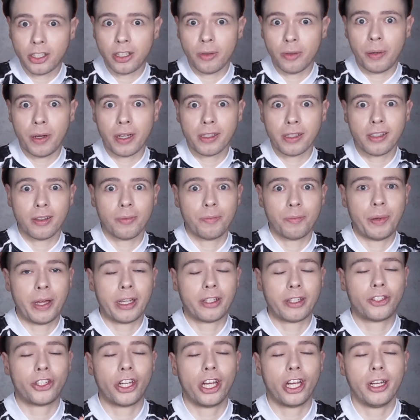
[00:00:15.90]
the puzzle
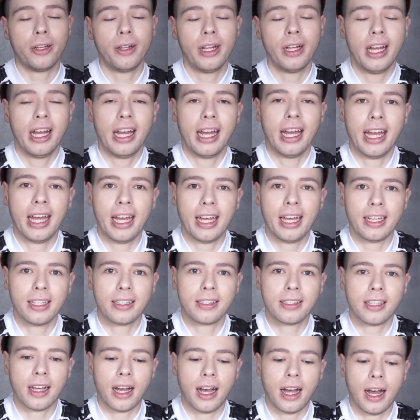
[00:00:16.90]
picture,
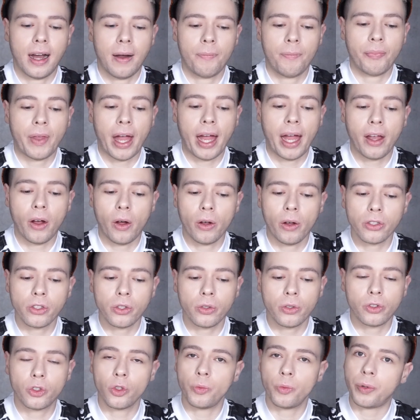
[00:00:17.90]
is um, I
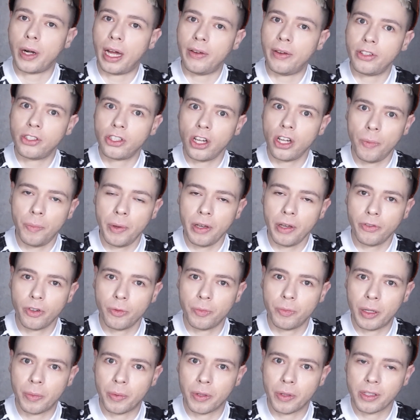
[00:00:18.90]
also do private shopping for
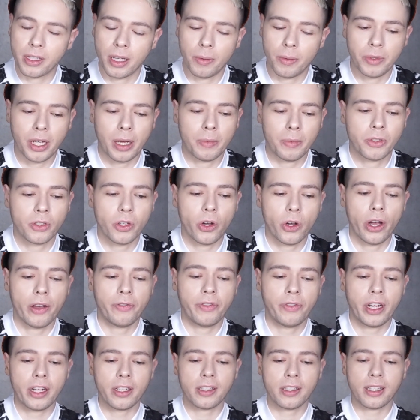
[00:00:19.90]
people sometimes. So if
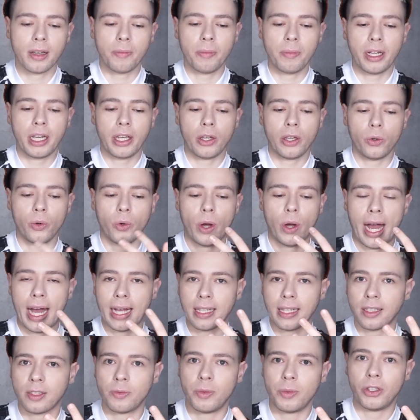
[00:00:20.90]
there's somebody who
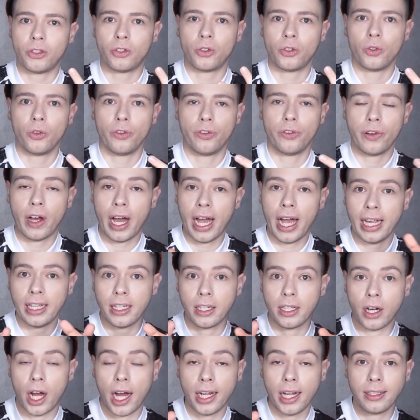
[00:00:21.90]
asks me to find
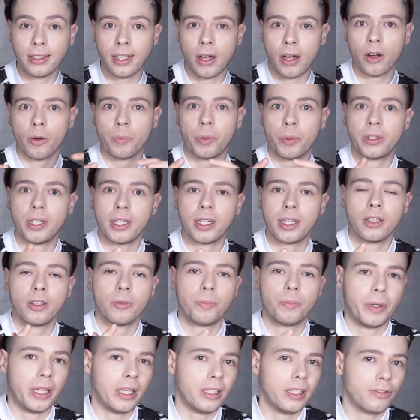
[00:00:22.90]
and hunt down a particular
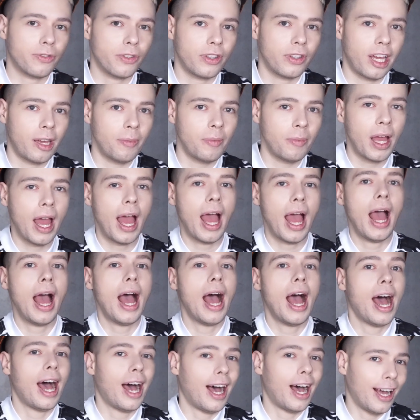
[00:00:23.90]
piece for them,
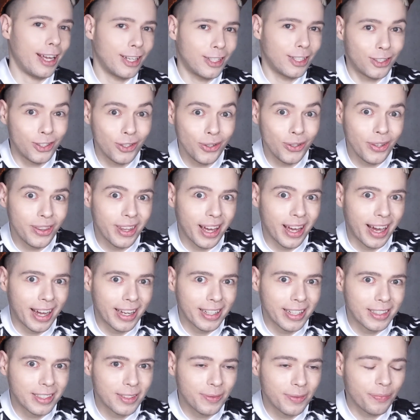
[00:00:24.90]
I do
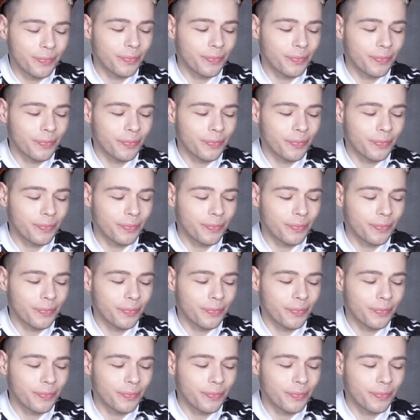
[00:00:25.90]
that.